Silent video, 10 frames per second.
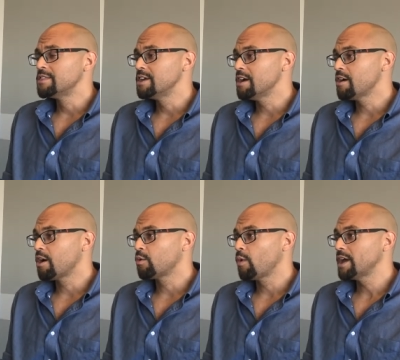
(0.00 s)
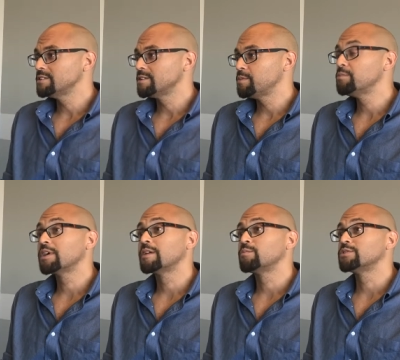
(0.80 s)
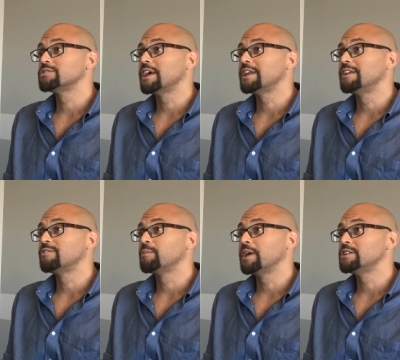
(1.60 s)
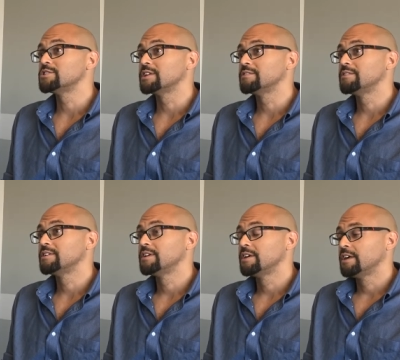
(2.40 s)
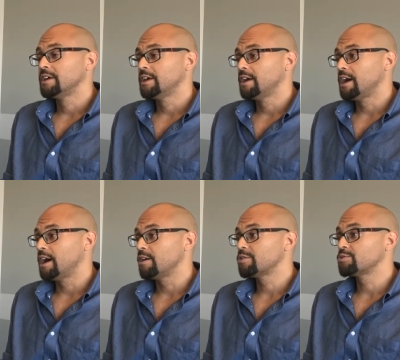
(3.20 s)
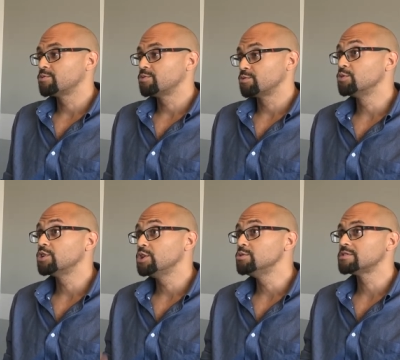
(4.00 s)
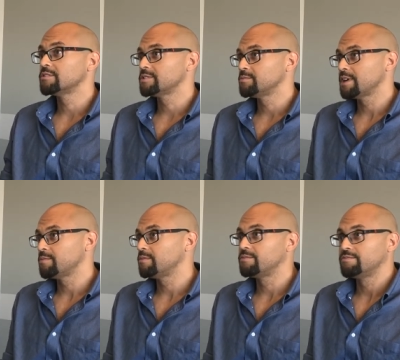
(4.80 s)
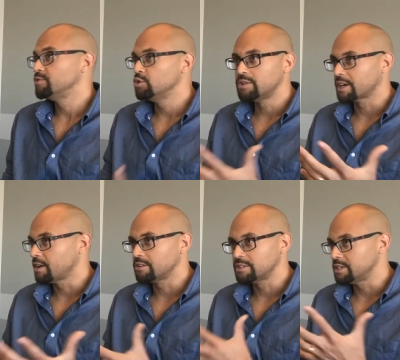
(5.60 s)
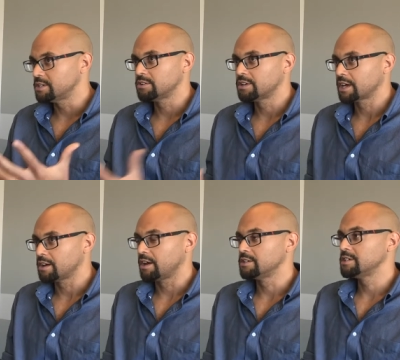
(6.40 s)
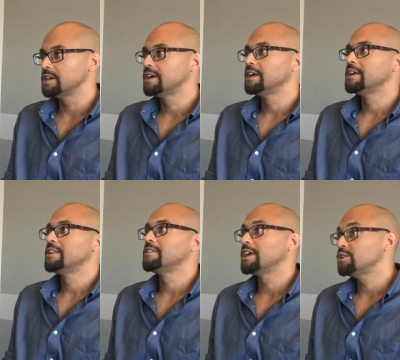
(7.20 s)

there are ways that people can present information uh, through the use of some type of new technology, digital technology, that